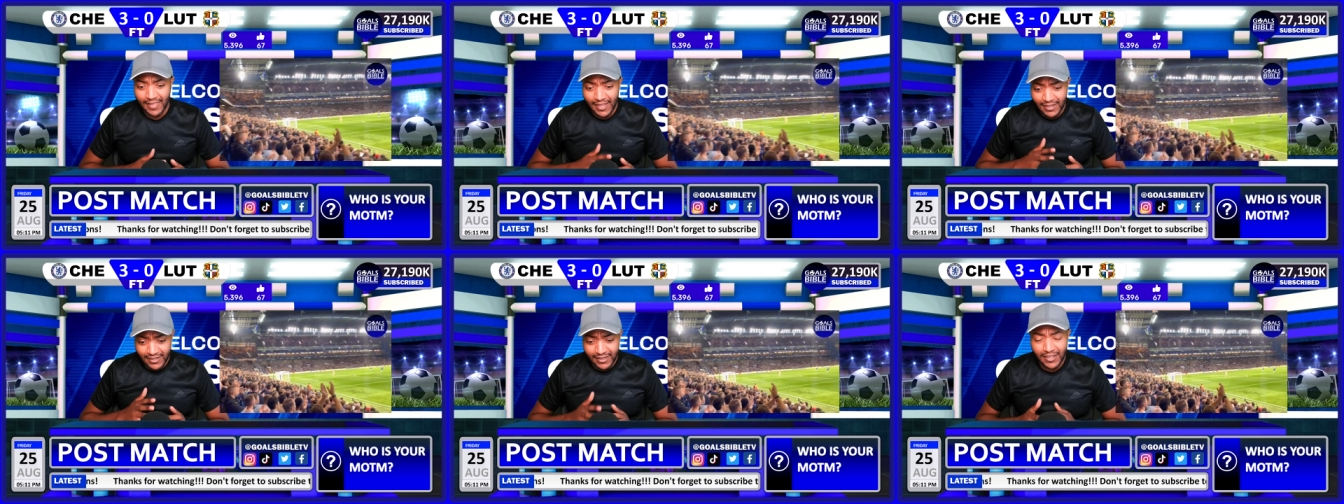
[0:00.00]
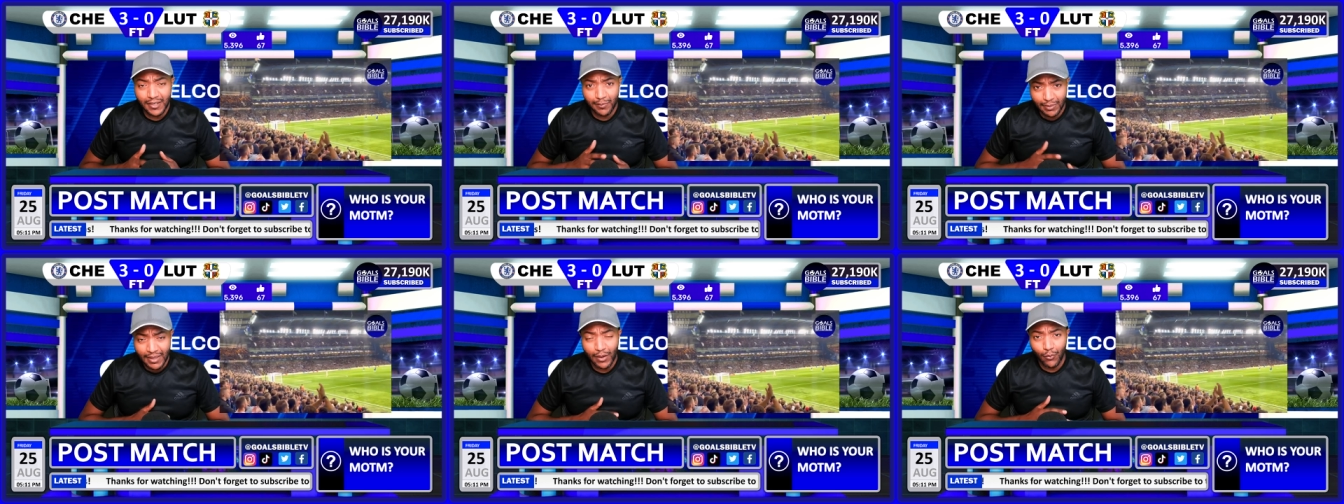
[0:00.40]
They
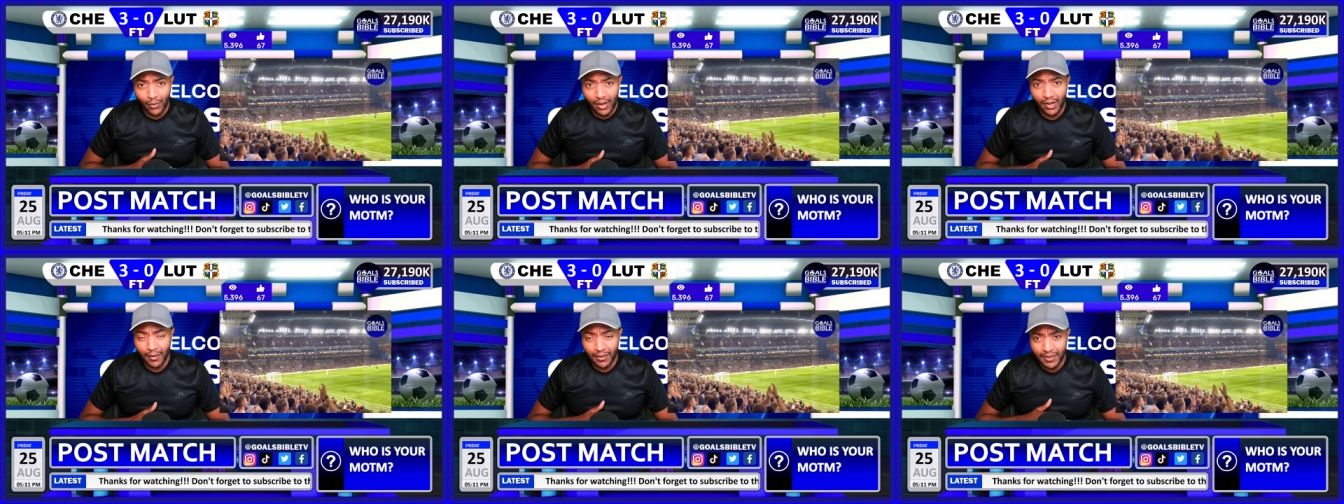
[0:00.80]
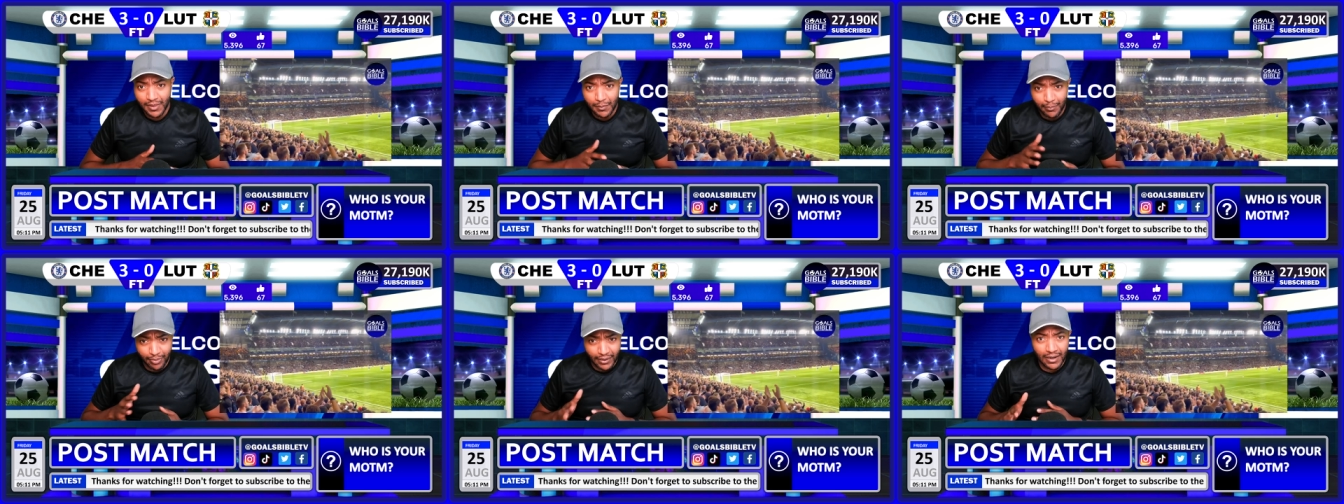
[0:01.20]
did play well
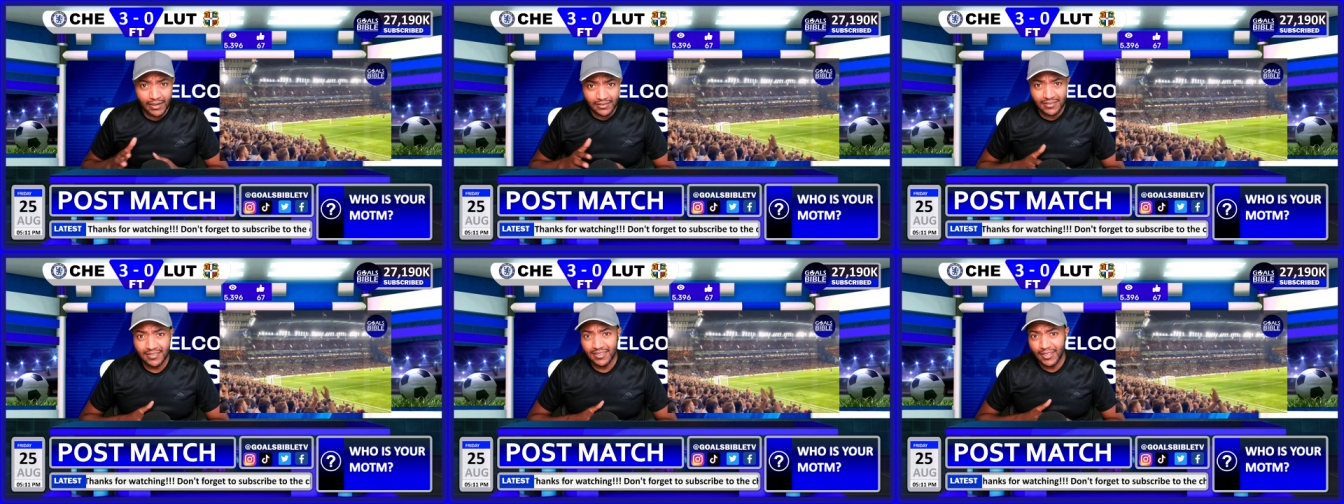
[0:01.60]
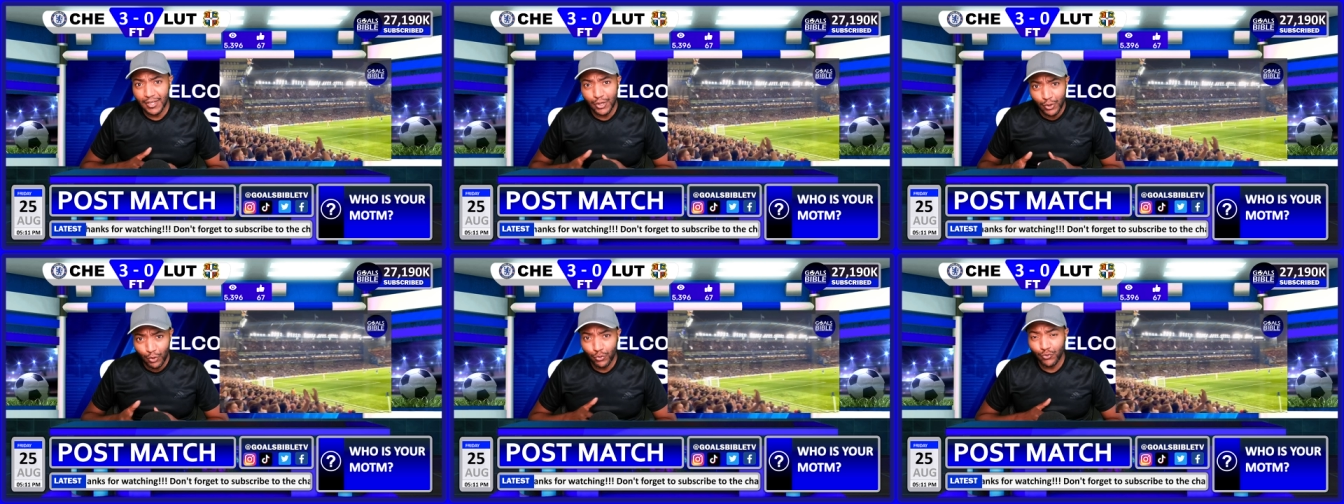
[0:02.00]
in parts
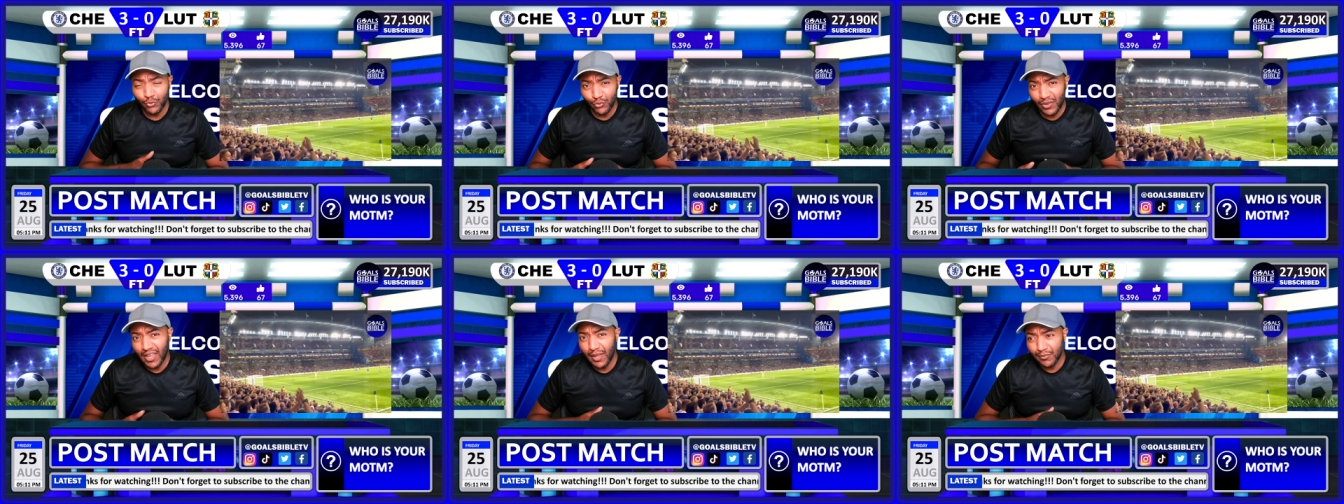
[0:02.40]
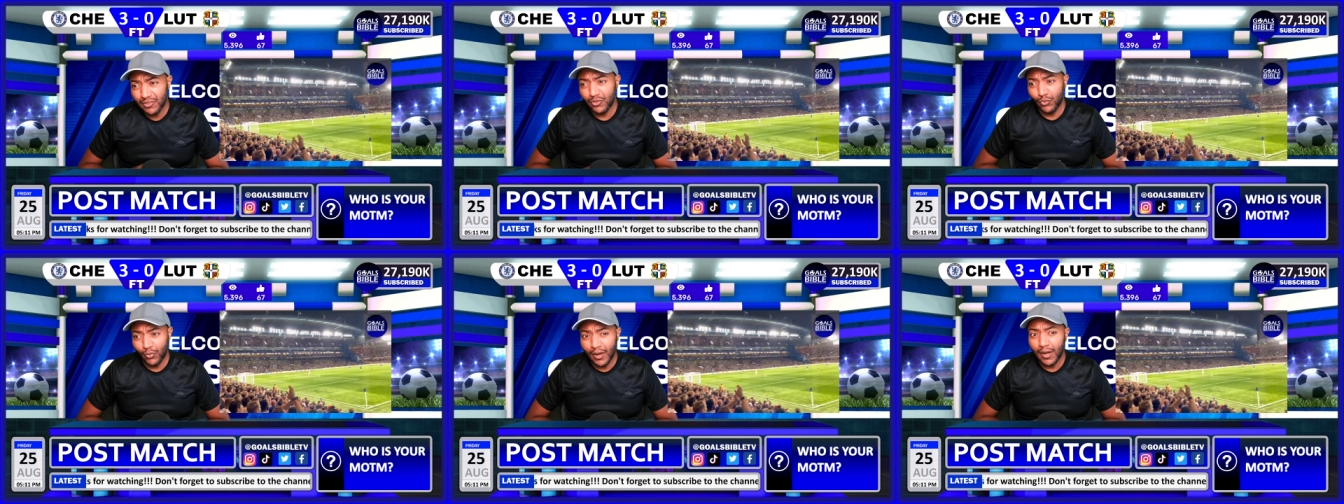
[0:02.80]
in those two
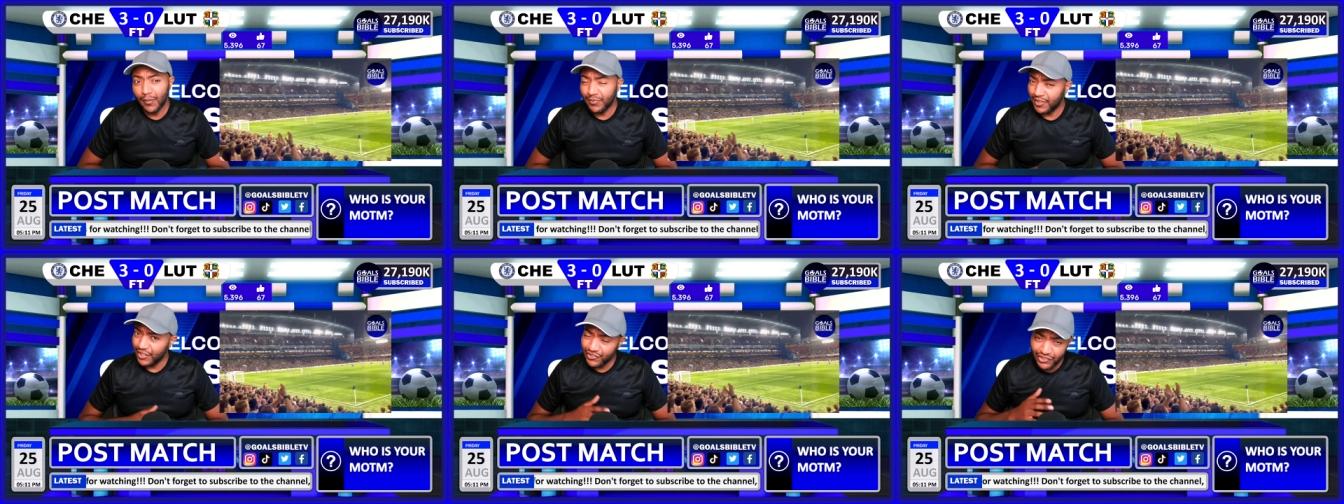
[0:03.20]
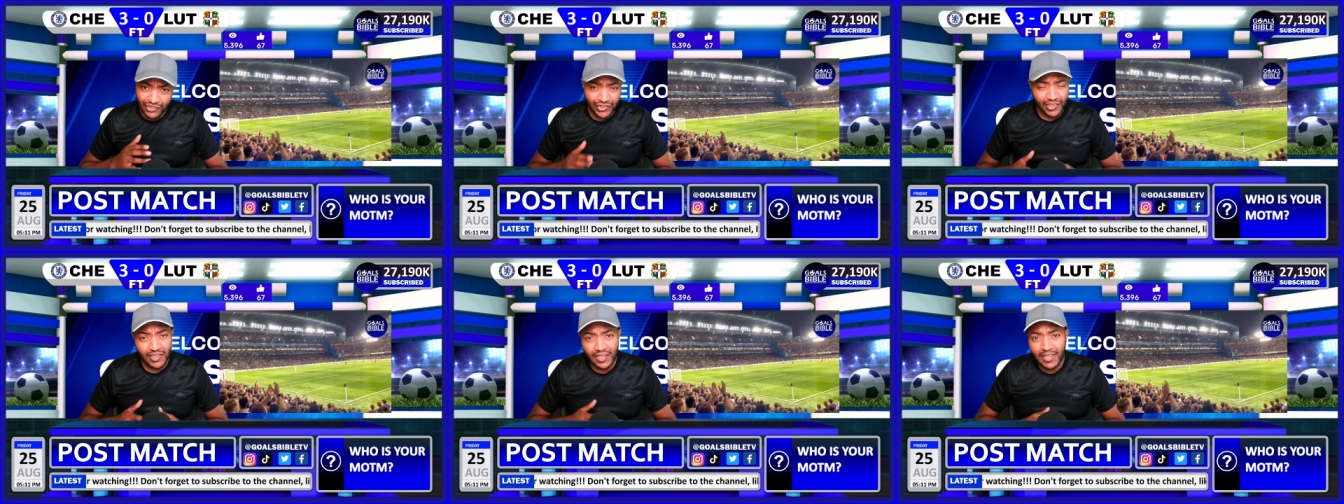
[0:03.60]
games as well. They
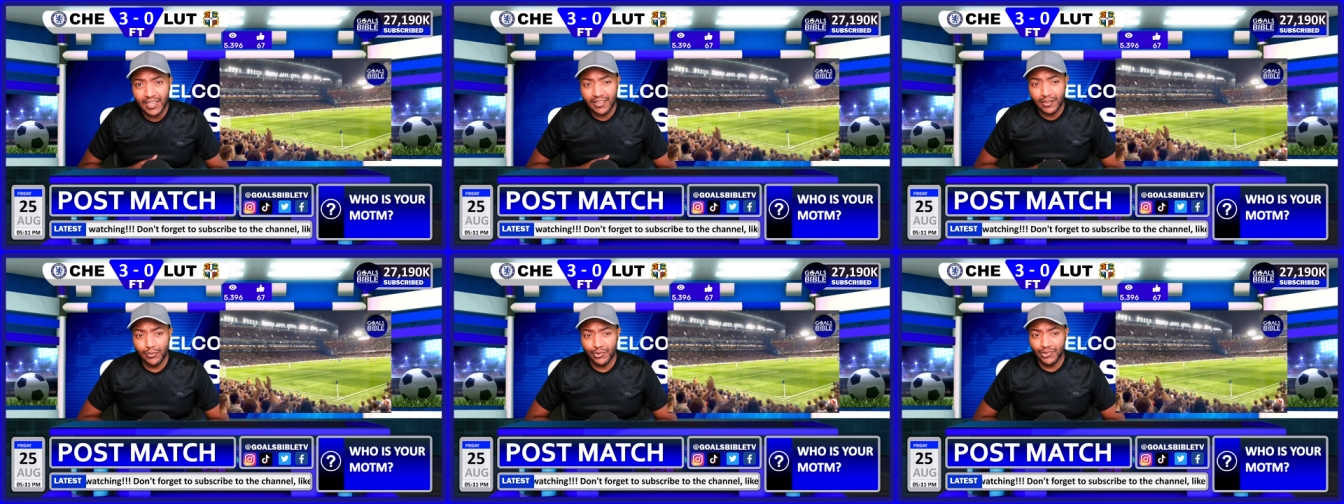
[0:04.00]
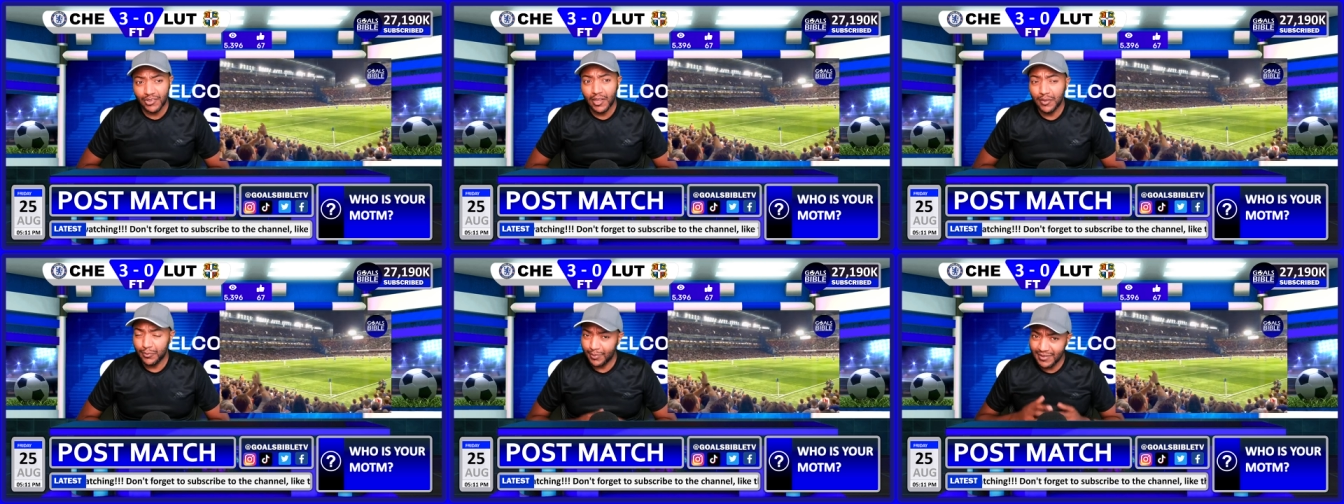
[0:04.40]
just couldn't get the
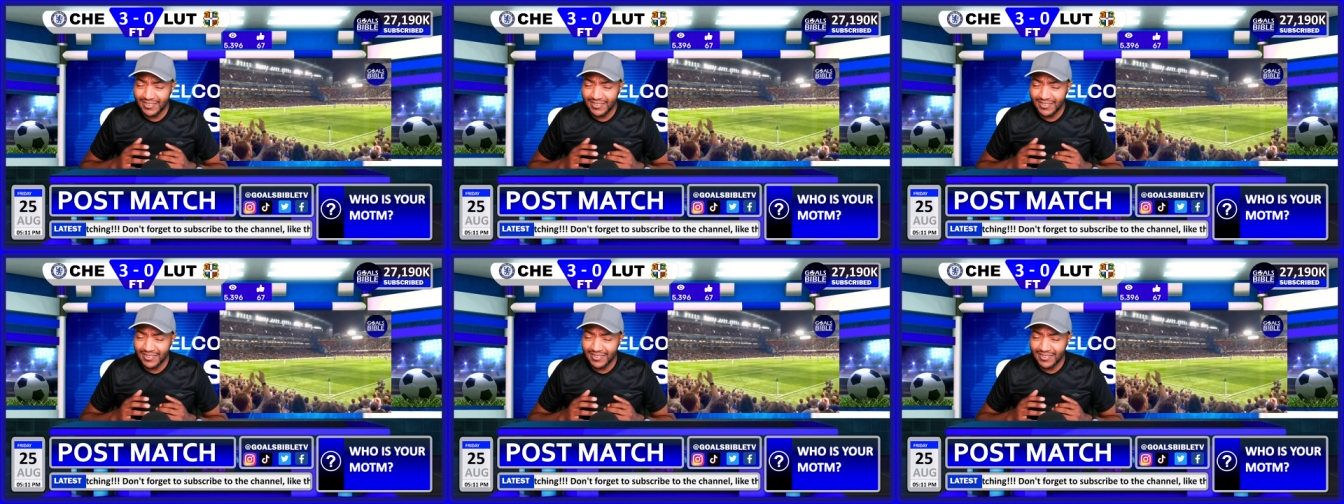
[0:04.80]
results.